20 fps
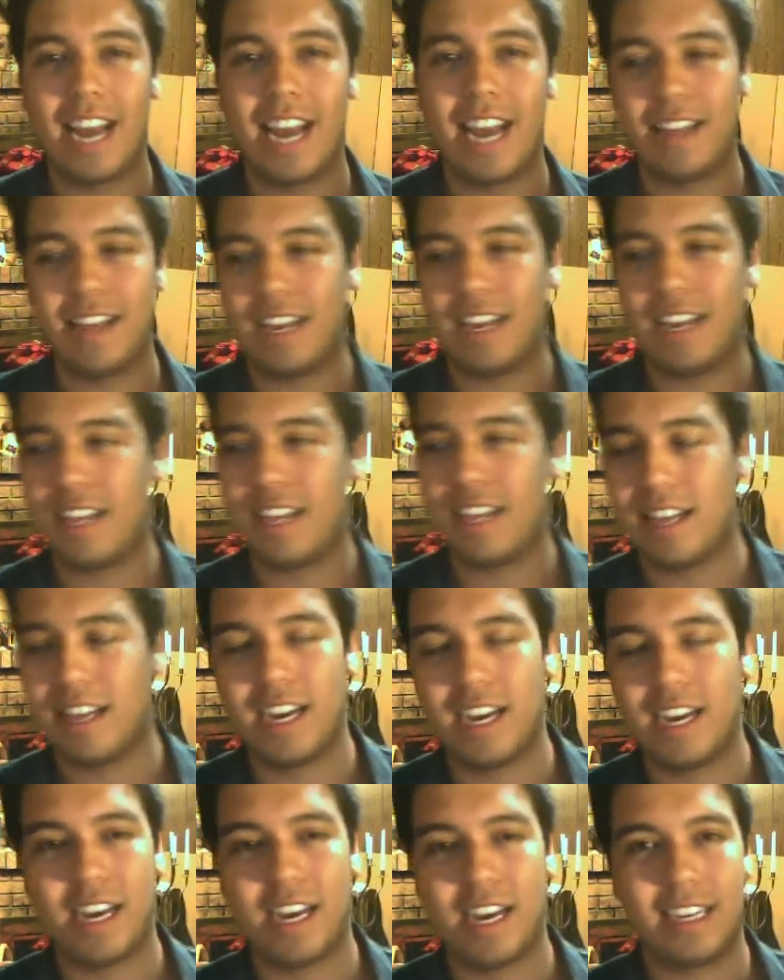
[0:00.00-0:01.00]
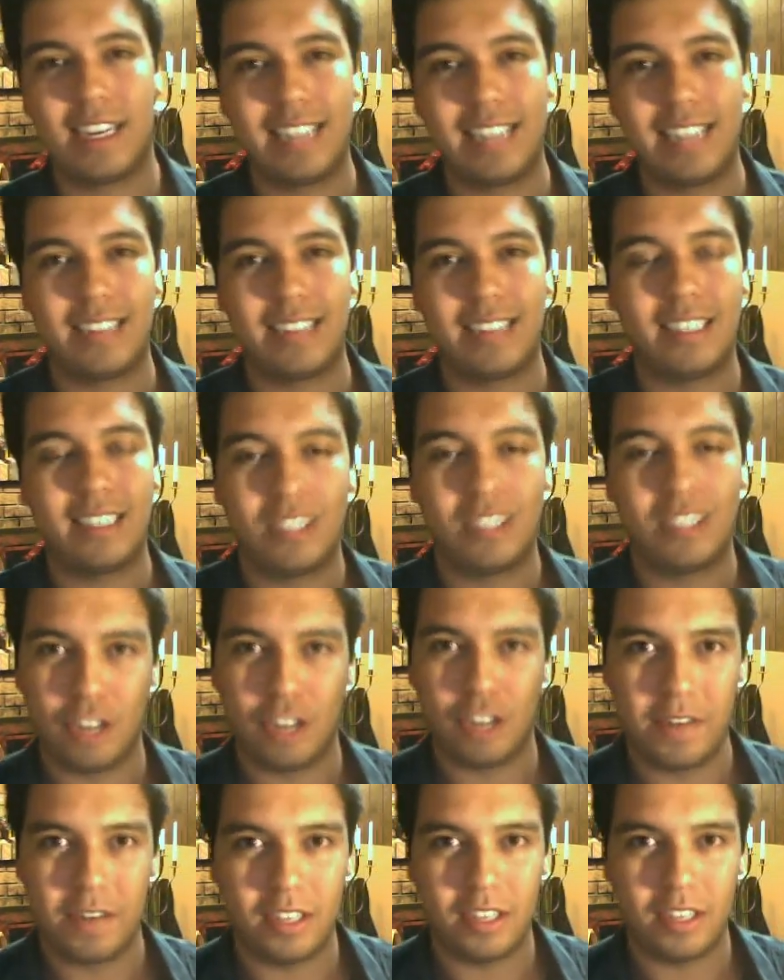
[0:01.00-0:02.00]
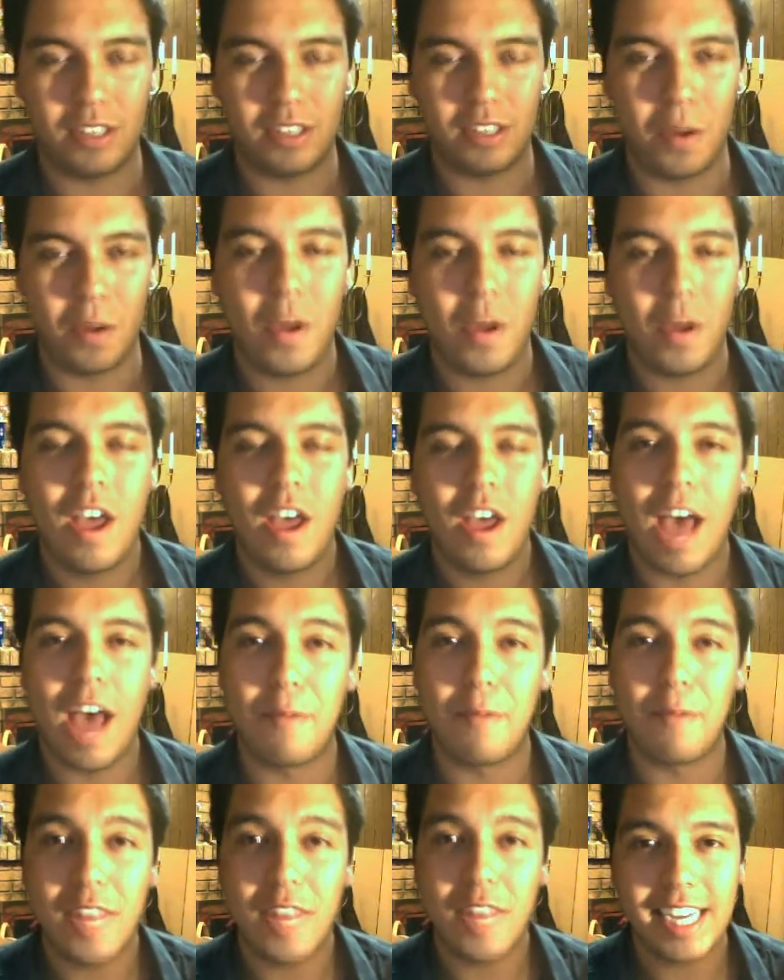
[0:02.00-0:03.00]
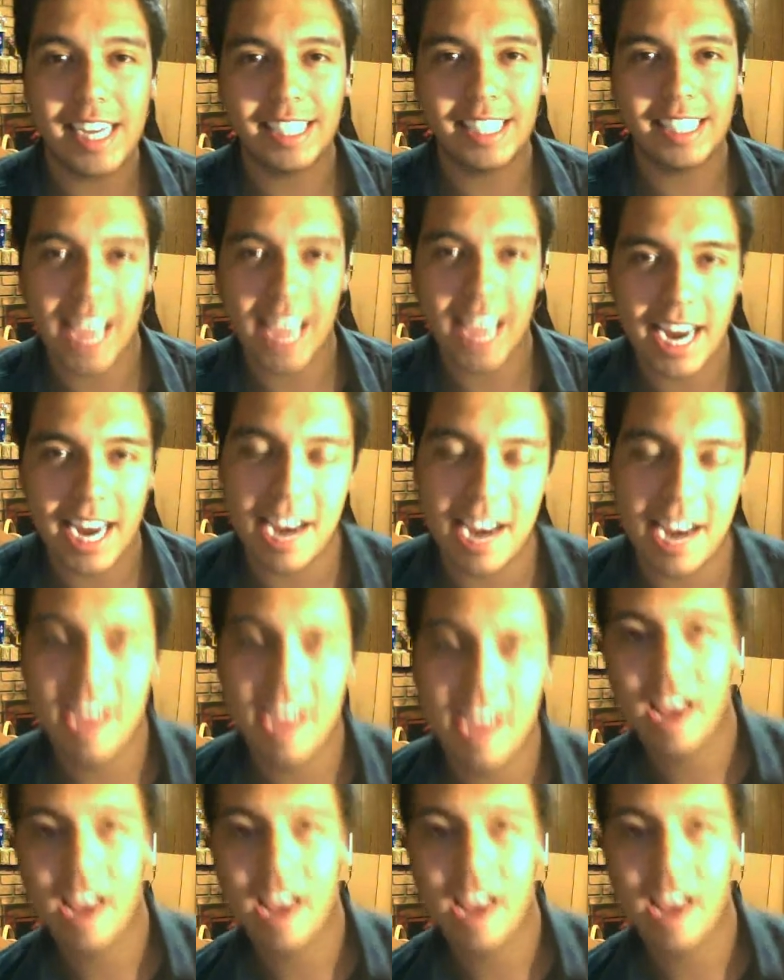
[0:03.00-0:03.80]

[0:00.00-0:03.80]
I think the contestants deserve it. So I'm really excited.